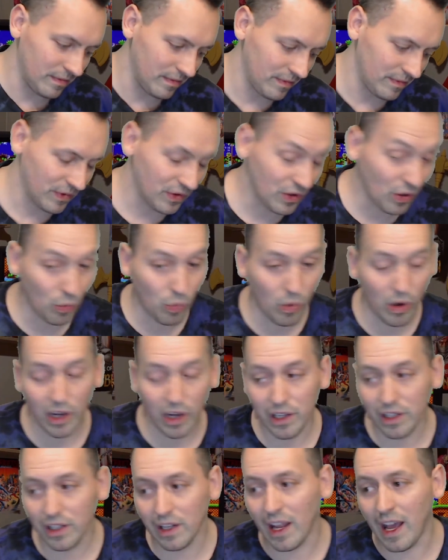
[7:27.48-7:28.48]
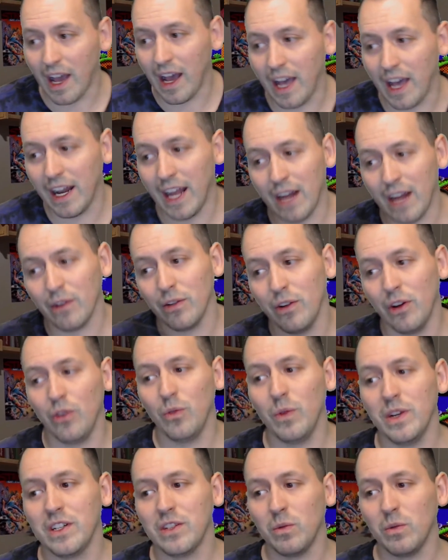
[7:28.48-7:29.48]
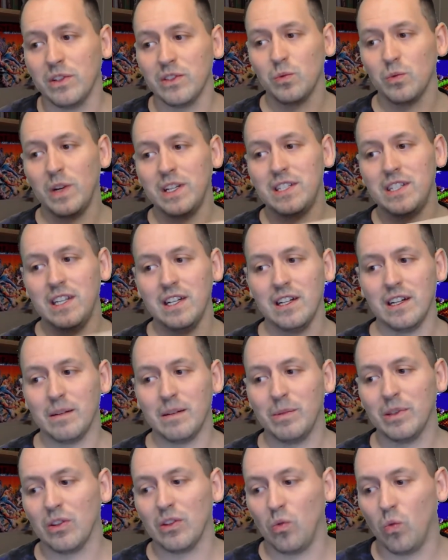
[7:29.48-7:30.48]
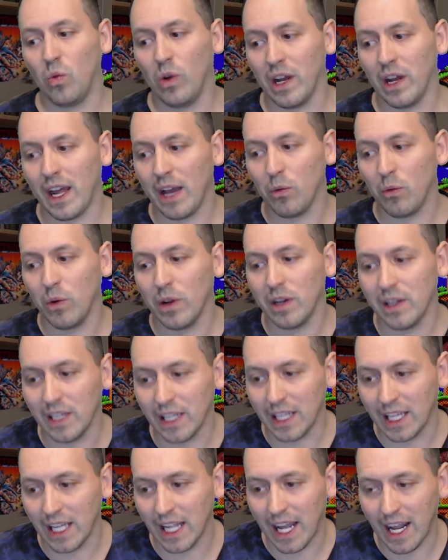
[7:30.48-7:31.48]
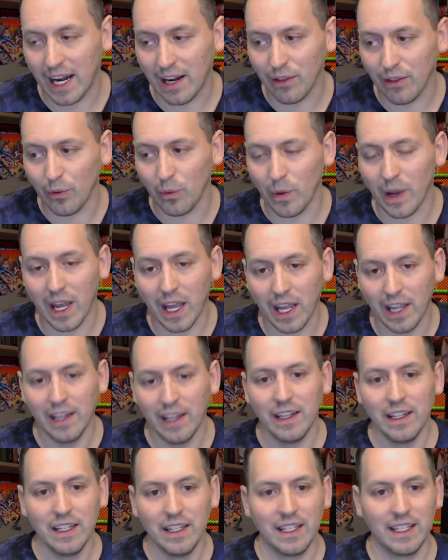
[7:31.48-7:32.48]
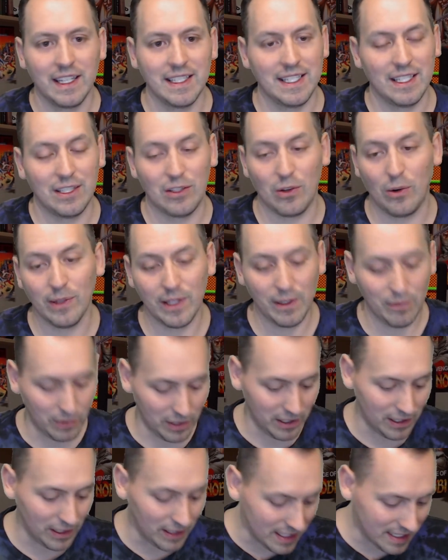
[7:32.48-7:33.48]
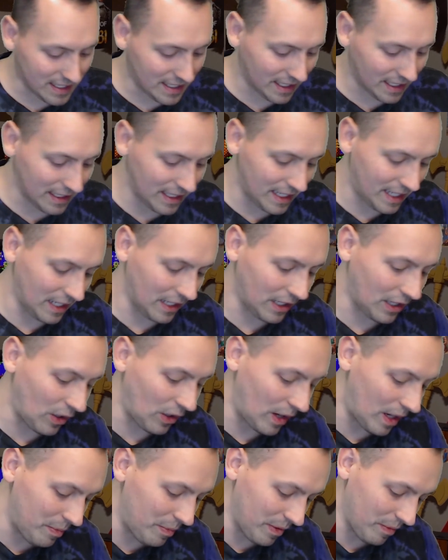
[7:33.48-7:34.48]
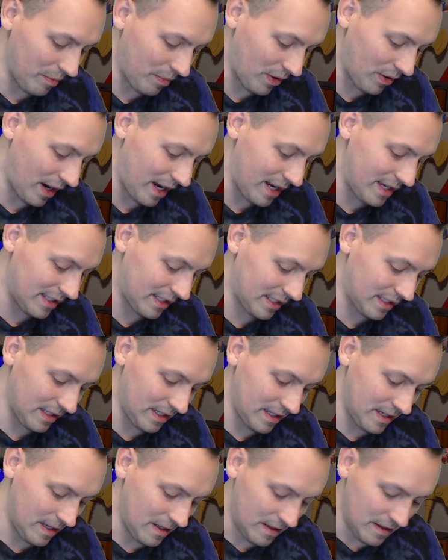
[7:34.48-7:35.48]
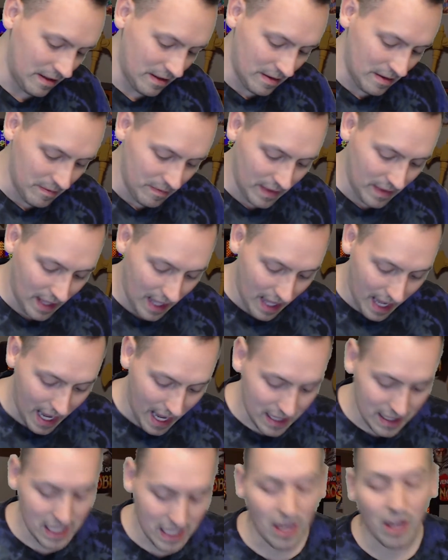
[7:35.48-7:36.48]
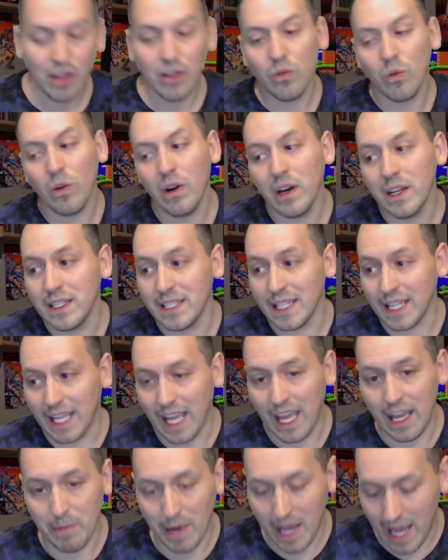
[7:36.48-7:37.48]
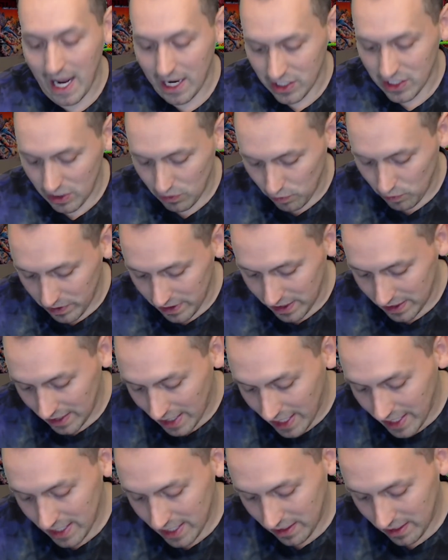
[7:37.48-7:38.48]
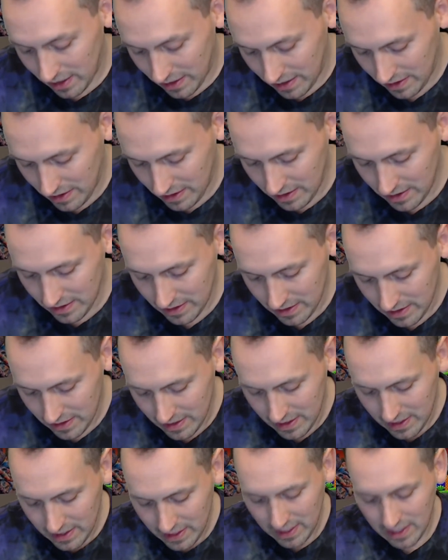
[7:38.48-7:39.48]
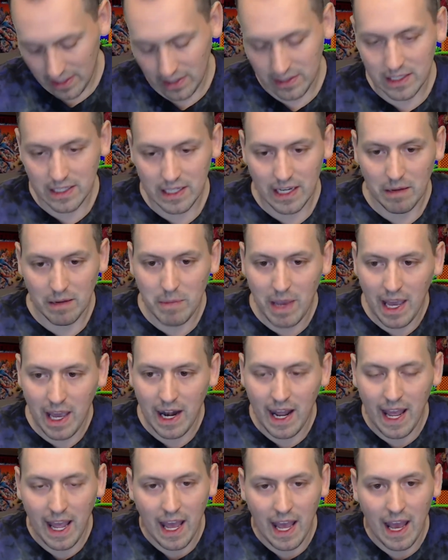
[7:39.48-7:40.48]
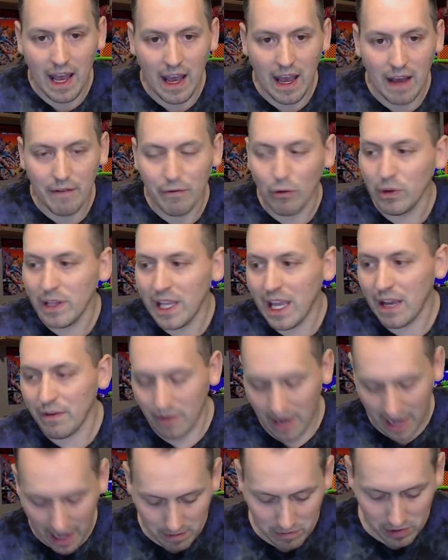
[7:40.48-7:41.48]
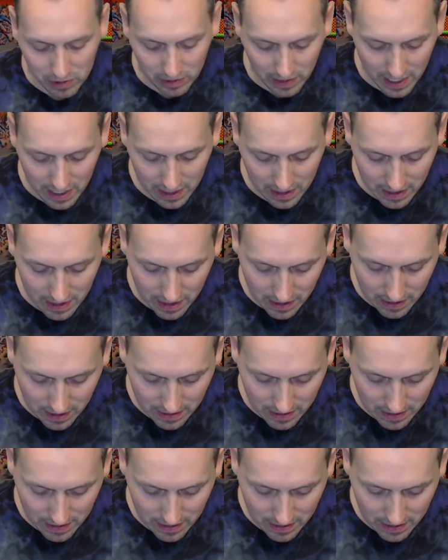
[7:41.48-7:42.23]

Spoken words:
The one, and I don't know which one's which here, but the one I wanted to get out of the way because it's only realistically going to go up in price. And the other one is a game I actually really like. And I was just like, man, I've only ever emulated it.